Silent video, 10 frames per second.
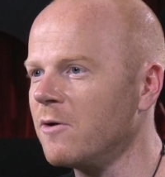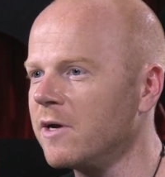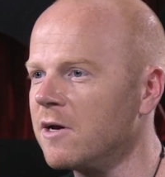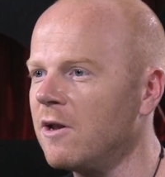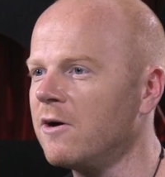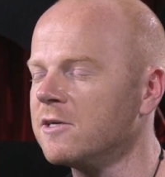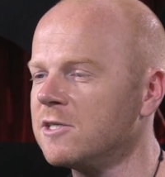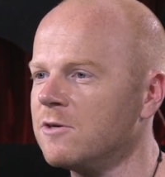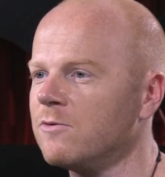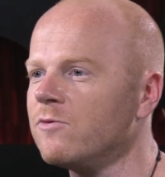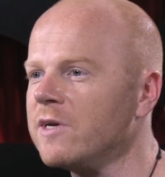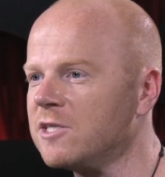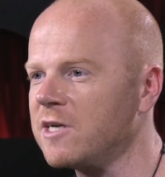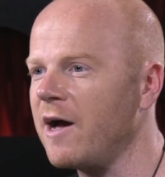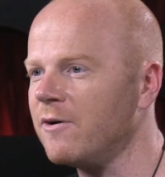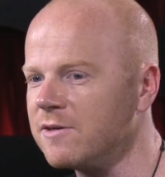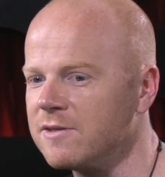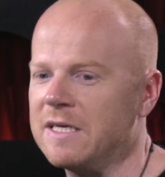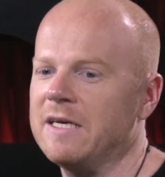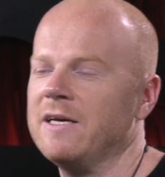going along, and she'll reach out and
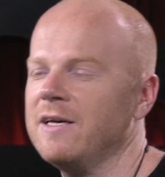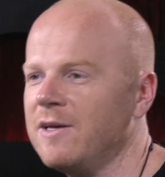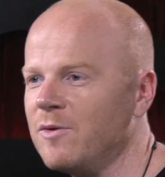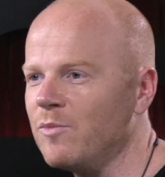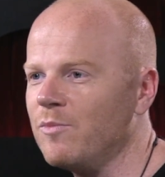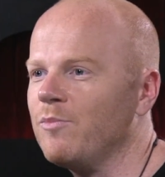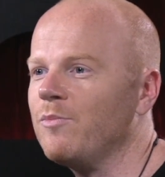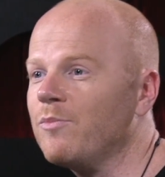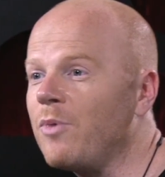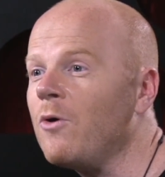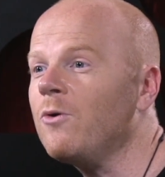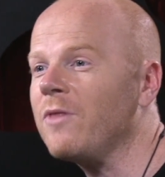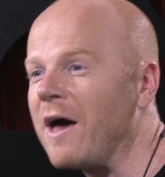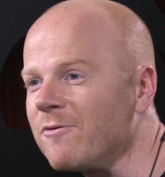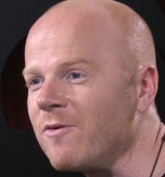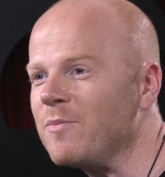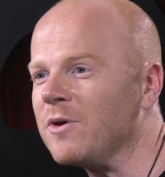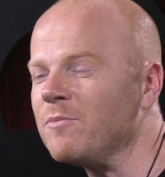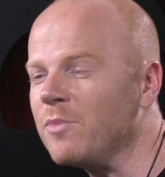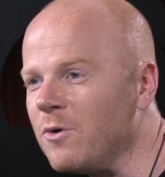pull that
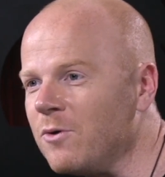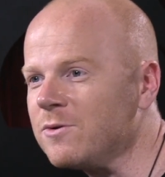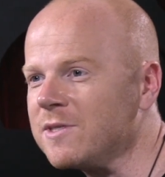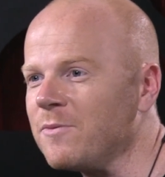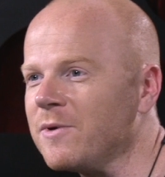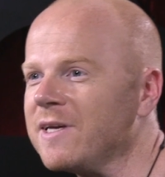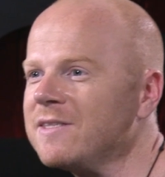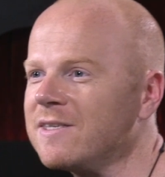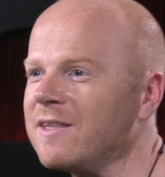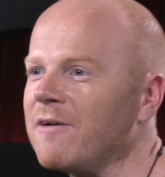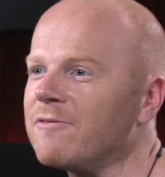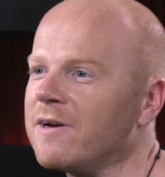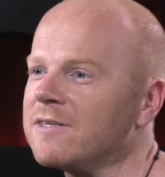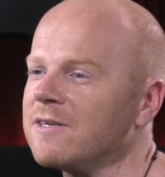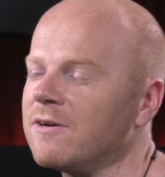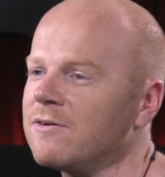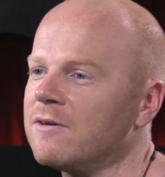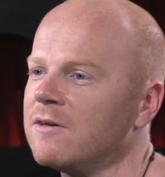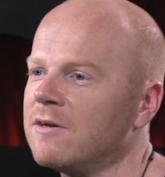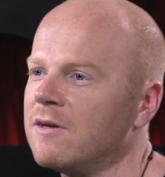ribbon and pull someone into that friend zone
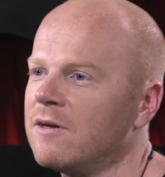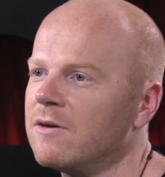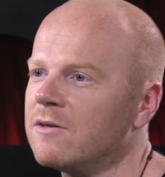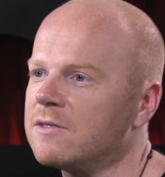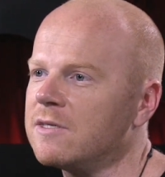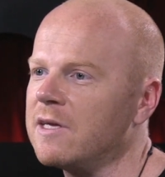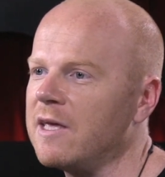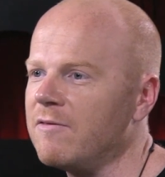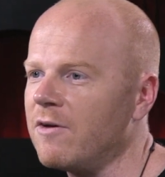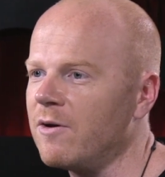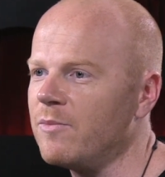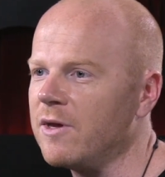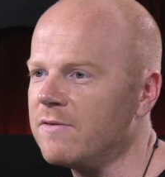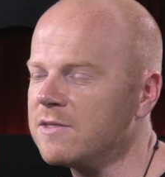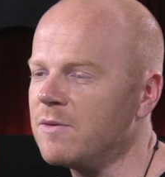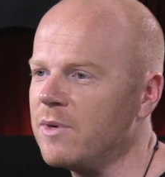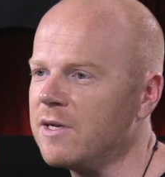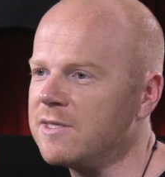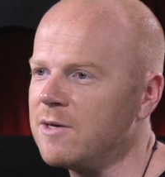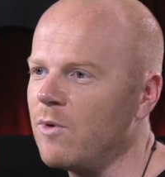yeah. to give her a bit of
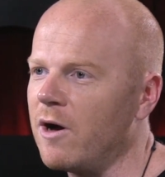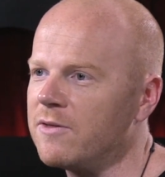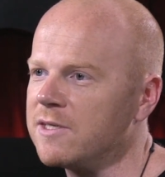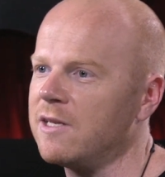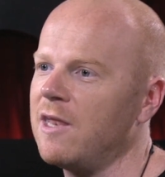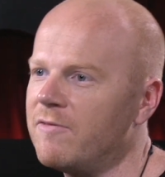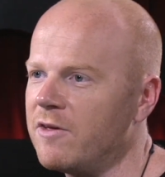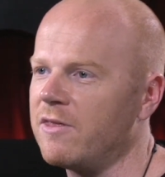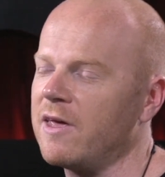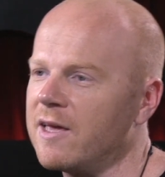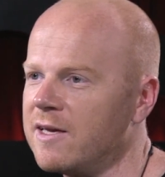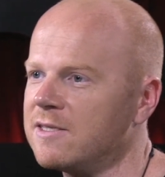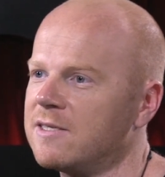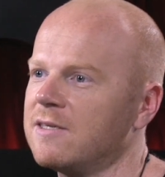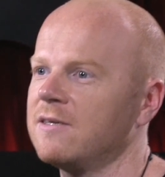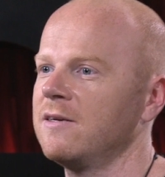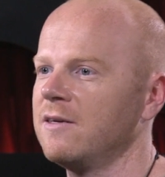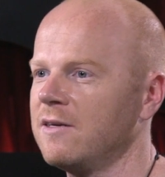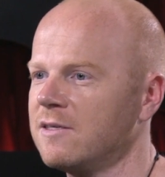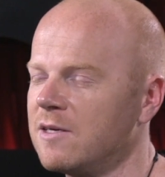stability while this lover thing is that's